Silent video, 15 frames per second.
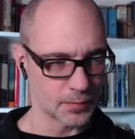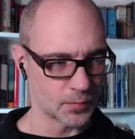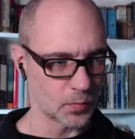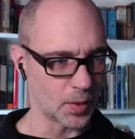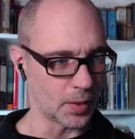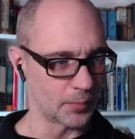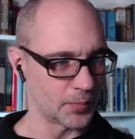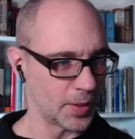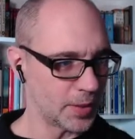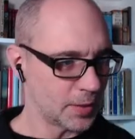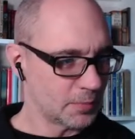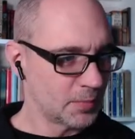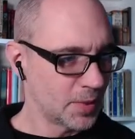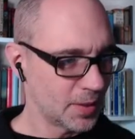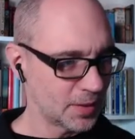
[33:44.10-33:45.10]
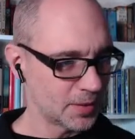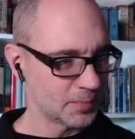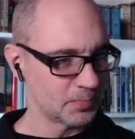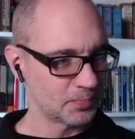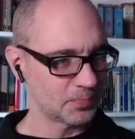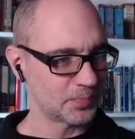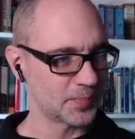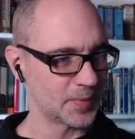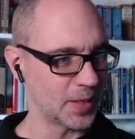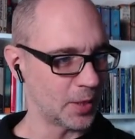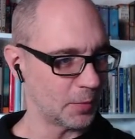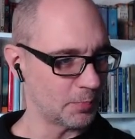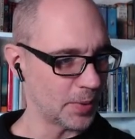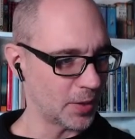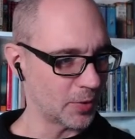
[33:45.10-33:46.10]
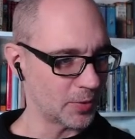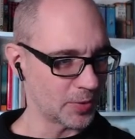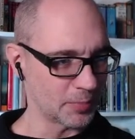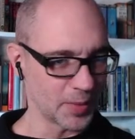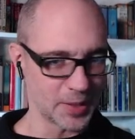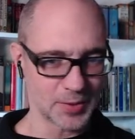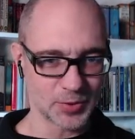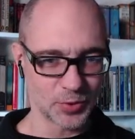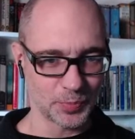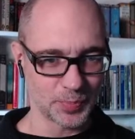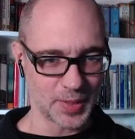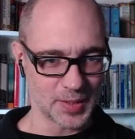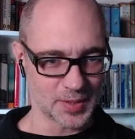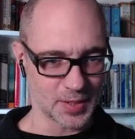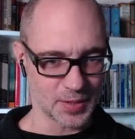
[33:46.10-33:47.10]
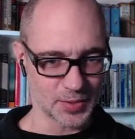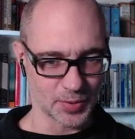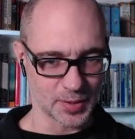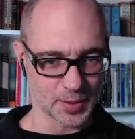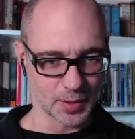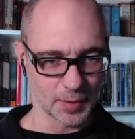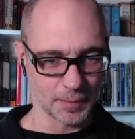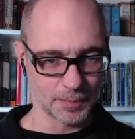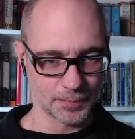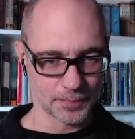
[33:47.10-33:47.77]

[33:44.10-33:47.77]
Wow, they did better than my 2 PCs right there.